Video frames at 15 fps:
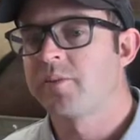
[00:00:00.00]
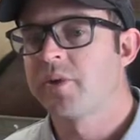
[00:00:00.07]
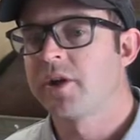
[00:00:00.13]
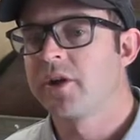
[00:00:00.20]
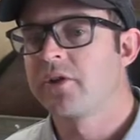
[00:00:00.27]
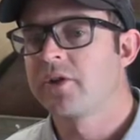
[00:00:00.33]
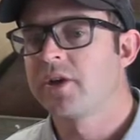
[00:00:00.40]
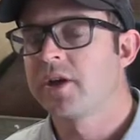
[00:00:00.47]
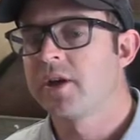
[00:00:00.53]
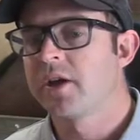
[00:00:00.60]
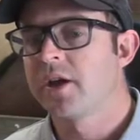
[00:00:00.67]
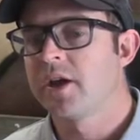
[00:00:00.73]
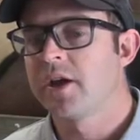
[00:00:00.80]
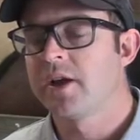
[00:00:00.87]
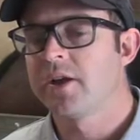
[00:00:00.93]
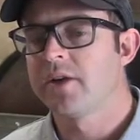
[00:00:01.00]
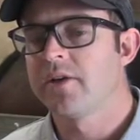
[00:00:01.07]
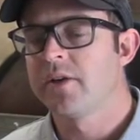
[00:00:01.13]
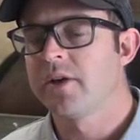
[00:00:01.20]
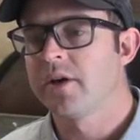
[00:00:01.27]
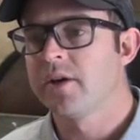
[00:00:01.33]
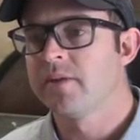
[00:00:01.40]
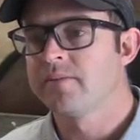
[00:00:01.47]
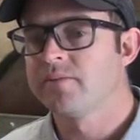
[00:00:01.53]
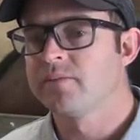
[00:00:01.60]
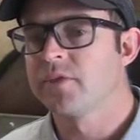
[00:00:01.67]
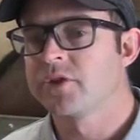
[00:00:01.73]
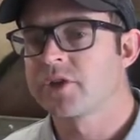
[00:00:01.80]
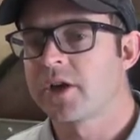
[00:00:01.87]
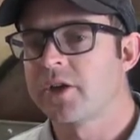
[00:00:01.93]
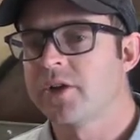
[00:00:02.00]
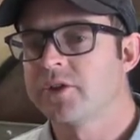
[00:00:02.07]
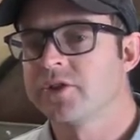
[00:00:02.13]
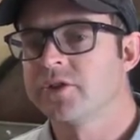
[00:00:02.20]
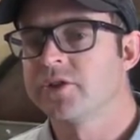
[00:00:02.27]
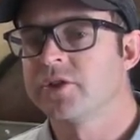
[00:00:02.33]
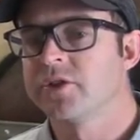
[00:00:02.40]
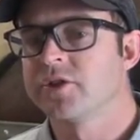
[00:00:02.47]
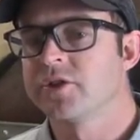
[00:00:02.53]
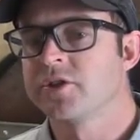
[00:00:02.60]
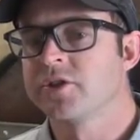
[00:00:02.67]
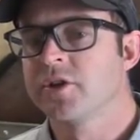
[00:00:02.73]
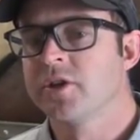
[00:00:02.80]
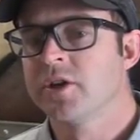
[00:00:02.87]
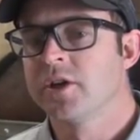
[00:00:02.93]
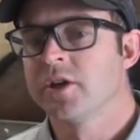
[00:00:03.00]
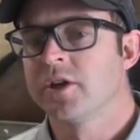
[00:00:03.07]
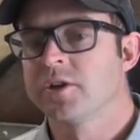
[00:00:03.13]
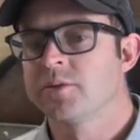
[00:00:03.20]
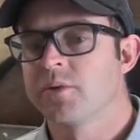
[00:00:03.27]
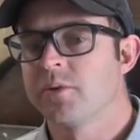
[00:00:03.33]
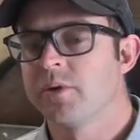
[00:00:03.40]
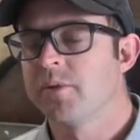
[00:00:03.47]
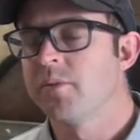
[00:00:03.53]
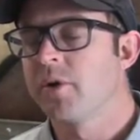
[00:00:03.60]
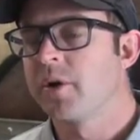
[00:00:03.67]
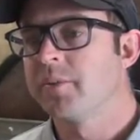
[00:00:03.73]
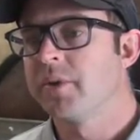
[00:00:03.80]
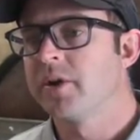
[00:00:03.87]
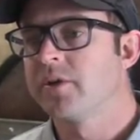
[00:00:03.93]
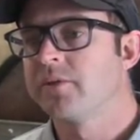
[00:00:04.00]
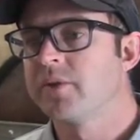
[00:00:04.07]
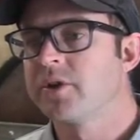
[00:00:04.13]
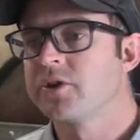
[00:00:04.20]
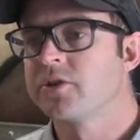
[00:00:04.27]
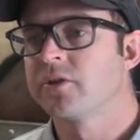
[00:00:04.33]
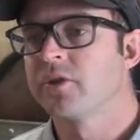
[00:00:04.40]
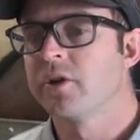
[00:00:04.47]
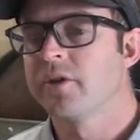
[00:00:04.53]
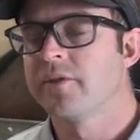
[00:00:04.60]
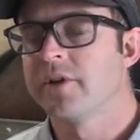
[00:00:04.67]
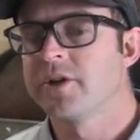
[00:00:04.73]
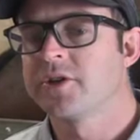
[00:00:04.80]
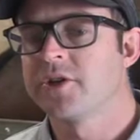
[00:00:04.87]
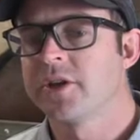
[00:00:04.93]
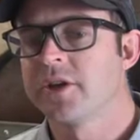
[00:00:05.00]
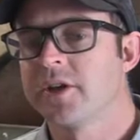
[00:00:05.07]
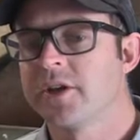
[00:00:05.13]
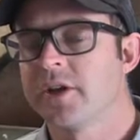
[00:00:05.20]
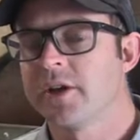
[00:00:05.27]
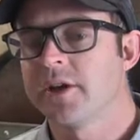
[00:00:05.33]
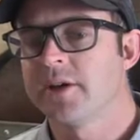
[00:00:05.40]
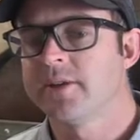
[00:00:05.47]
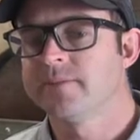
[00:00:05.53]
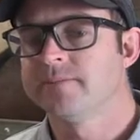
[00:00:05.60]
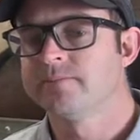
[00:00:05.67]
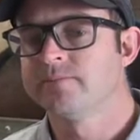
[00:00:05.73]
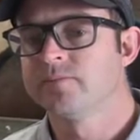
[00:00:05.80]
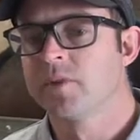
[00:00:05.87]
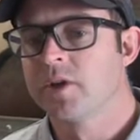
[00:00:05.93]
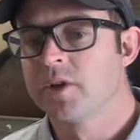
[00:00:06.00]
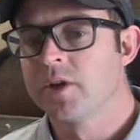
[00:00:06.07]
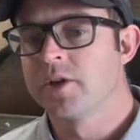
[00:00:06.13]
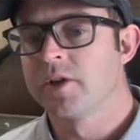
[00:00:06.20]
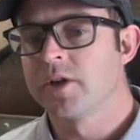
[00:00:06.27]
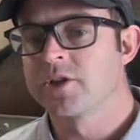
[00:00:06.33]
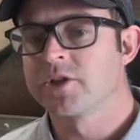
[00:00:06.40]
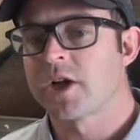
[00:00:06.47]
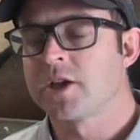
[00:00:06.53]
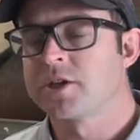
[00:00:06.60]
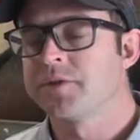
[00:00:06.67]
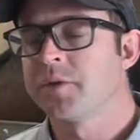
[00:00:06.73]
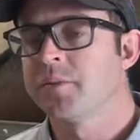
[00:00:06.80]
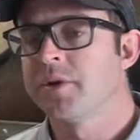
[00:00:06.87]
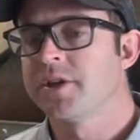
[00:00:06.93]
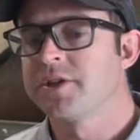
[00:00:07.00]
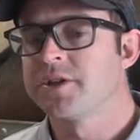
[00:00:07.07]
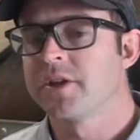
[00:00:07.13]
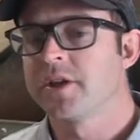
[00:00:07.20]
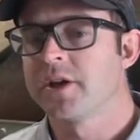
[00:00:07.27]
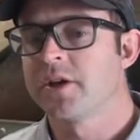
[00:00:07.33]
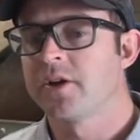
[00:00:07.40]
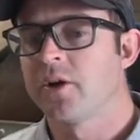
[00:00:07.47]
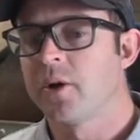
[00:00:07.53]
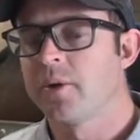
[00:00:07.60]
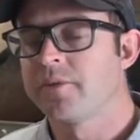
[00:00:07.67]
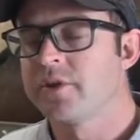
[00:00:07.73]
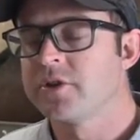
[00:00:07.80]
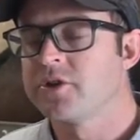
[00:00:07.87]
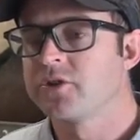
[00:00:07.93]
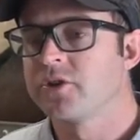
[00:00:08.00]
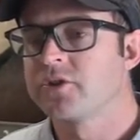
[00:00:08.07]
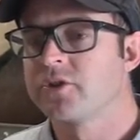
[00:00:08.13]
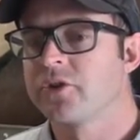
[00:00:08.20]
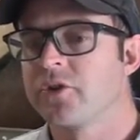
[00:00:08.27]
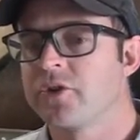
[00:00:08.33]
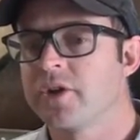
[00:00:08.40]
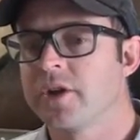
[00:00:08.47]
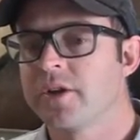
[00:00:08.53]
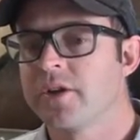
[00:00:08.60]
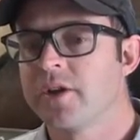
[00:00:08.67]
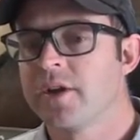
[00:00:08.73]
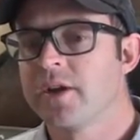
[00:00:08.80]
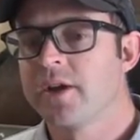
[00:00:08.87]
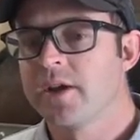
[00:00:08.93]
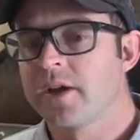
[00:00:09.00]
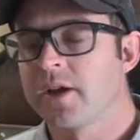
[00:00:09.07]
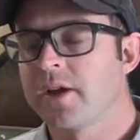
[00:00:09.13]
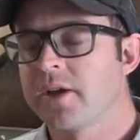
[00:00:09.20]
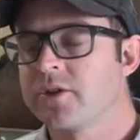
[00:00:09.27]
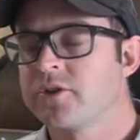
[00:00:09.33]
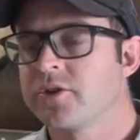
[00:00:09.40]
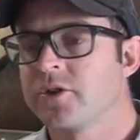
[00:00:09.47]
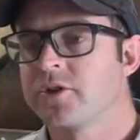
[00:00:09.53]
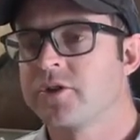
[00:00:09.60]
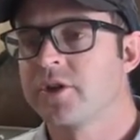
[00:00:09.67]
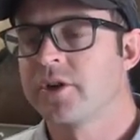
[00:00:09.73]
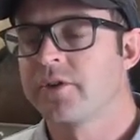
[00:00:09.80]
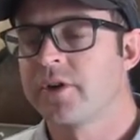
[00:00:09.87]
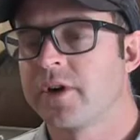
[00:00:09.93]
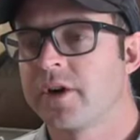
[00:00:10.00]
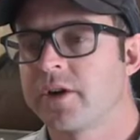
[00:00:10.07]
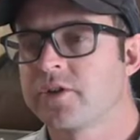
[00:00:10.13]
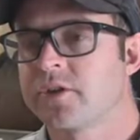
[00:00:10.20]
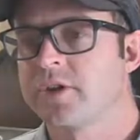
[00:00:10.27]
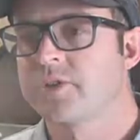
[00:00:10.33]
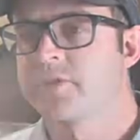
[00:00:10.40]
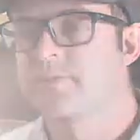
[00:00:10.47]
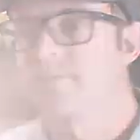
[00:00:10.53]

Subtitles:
pedigree, and this kind of distance is probably the bottom end of where she'll go eventually. There's signs of ability there. Hopefully she's not too green. She can run a nice race.